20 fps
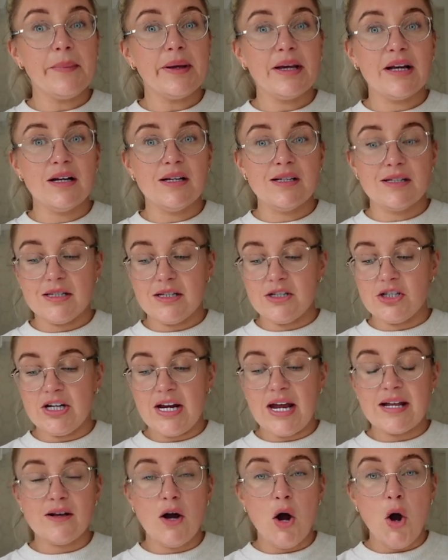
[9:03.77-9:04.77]
because she
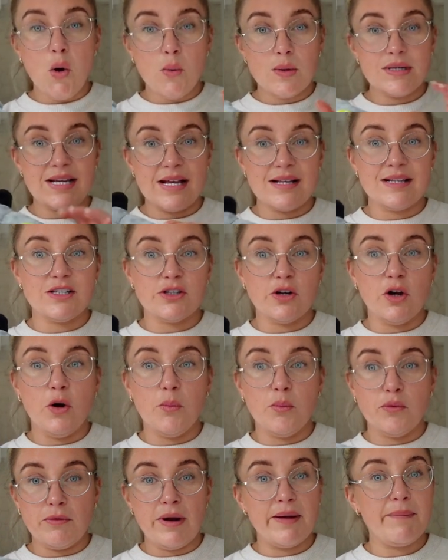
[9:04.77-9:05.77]
always ends
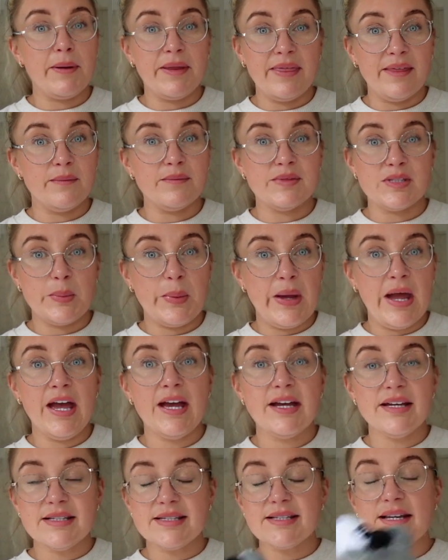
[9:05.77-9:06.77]
up ripping them to
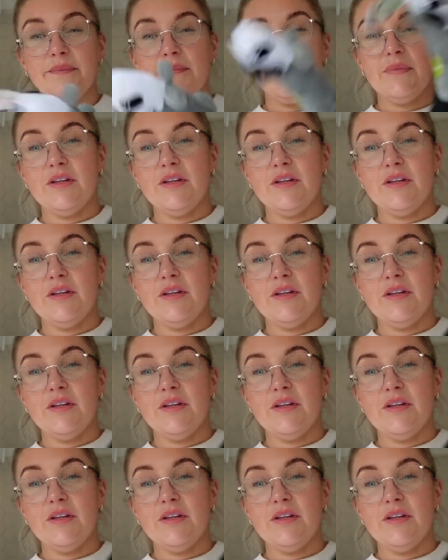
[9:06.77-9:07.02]
bits.